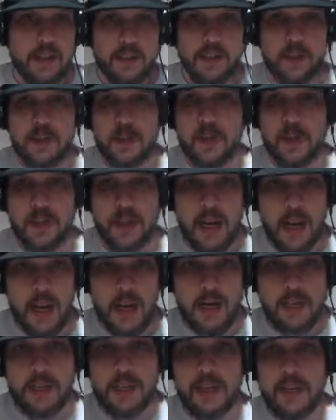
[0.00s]
super
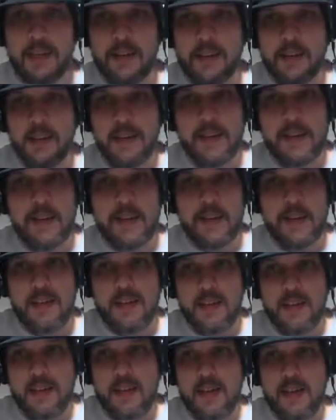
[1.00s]
cocky.
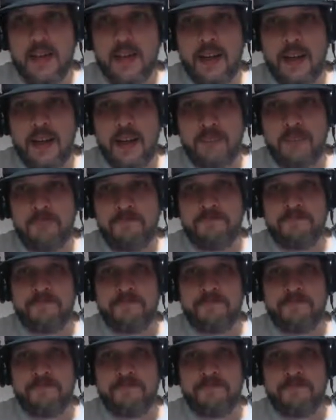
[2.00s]
I'm